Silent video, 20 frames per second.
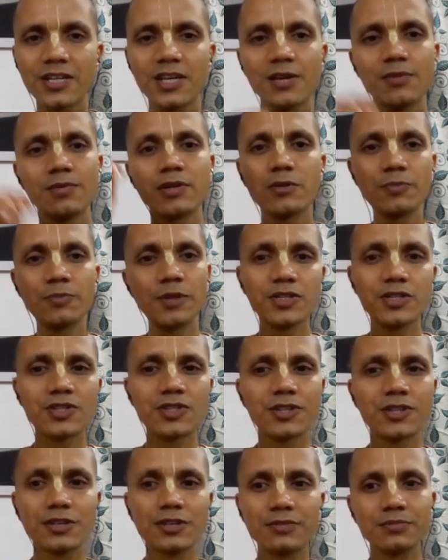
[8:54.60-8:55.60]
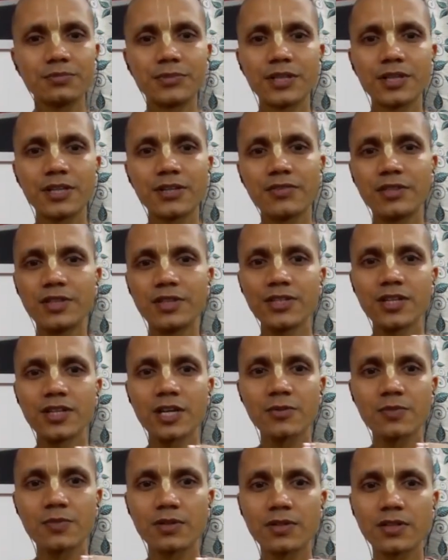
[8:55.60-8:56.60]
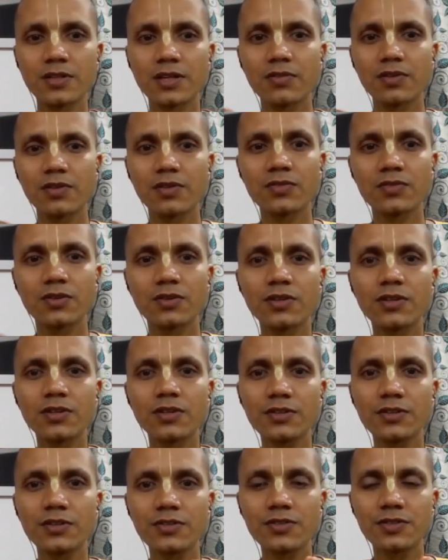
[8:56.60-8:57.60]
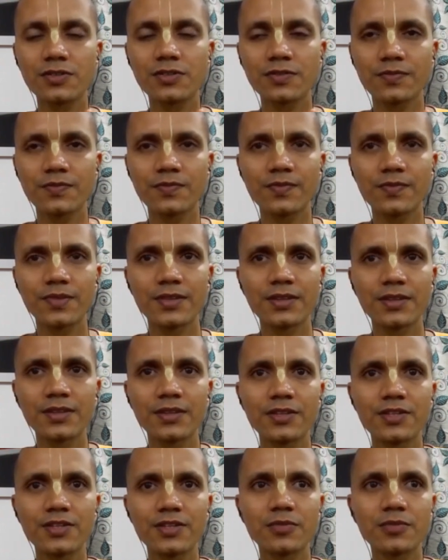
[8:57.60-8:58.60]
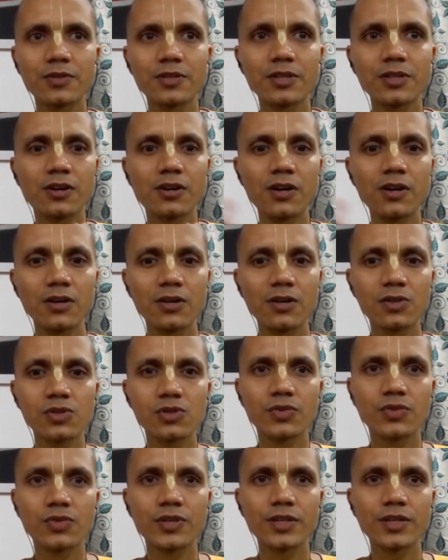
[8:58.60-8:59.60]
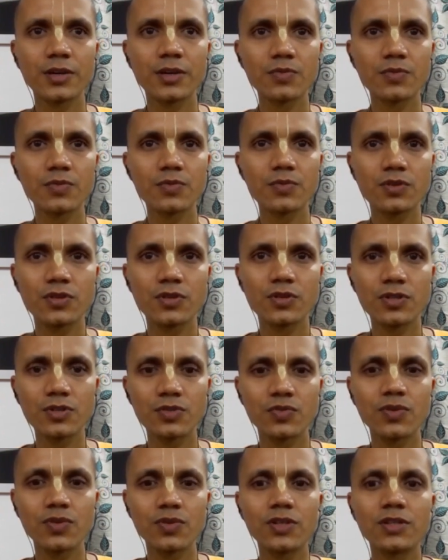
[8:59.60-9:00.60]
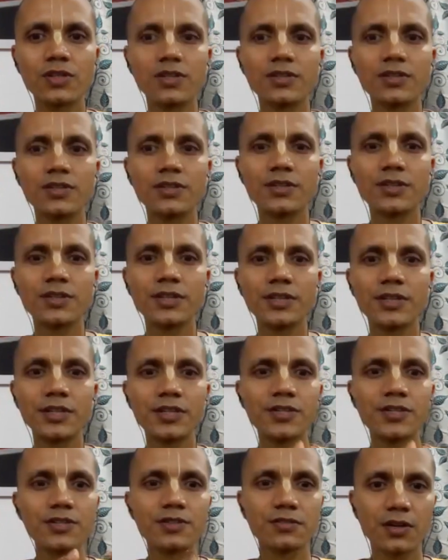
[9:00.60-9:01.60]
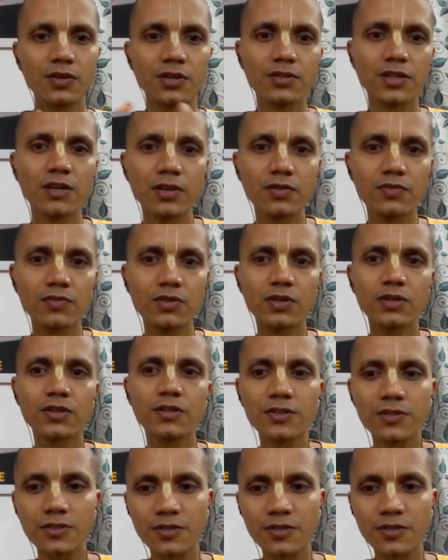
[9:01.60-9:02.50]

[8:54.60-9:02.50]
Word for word: He may be a PhD, but he will teach as per the level of the audience. Similarly, God also, when he comes to this world, he teaches according to the